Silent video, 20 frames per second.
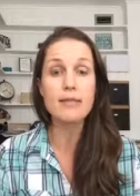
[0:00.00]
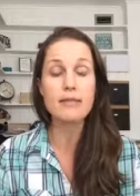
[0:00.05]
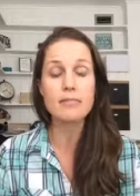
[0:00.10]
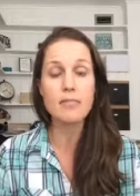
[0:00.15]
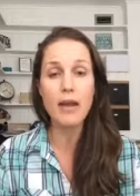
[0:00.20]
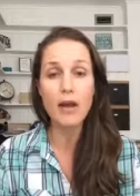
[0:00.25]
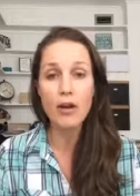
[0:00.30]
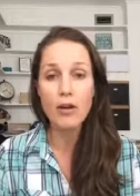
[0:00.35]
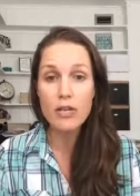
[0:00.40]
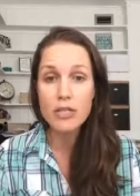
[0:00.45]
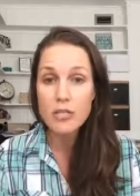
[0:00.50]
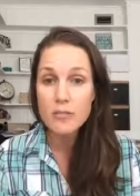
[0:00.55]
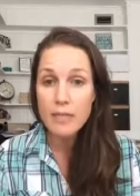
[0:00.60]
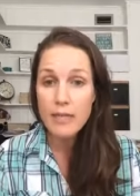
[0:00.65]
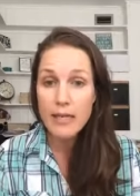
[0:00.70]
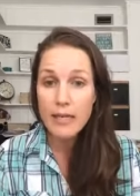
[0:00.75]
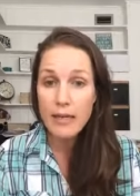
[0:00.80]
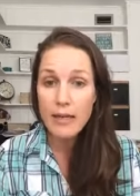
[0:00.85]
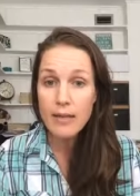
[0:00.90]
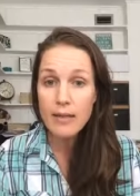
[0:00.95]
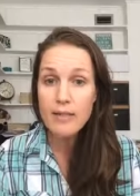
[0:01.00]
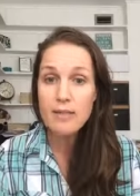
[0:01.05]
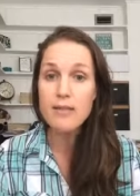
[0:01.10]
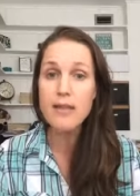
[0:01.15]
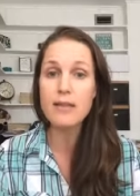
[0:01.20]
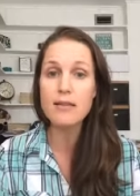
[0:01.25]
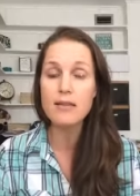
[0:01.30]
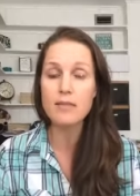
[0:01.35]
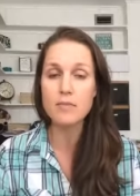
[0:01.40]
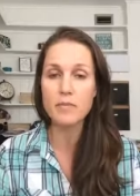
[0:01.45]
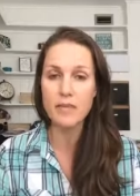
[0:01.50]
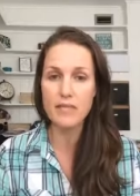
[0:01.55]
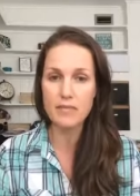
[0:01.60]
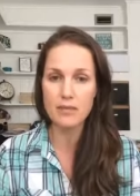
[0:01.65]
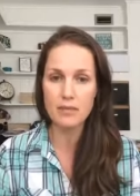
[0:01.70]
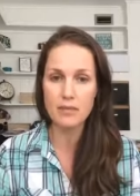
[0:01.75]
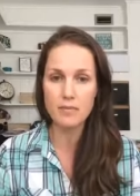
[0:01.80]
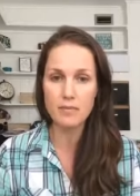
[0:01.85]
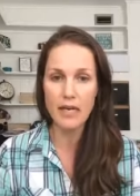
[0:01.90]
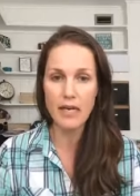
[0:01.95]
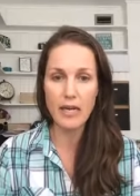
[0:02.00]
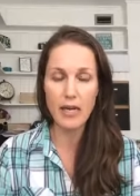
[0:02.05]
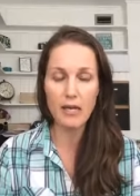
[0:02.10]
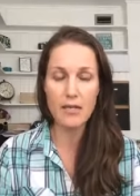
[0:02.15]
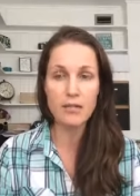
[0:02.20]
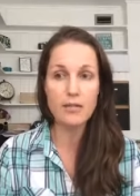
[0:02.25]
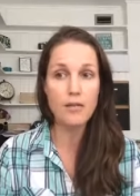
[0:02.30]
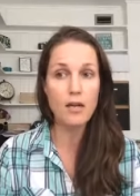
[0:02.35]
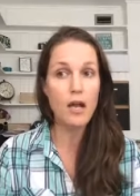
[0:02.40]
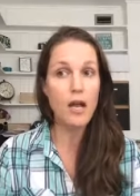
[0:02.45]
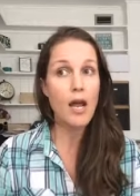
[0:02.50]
marriage meetings and these business meetings,